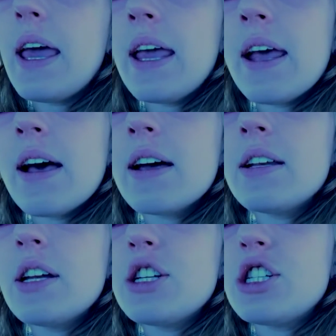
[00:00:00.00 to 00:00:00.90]

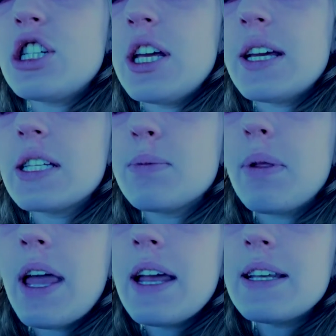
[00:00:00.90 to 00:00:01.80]
and she
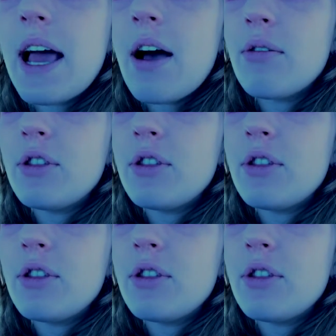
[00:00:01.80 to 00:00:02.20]
explained how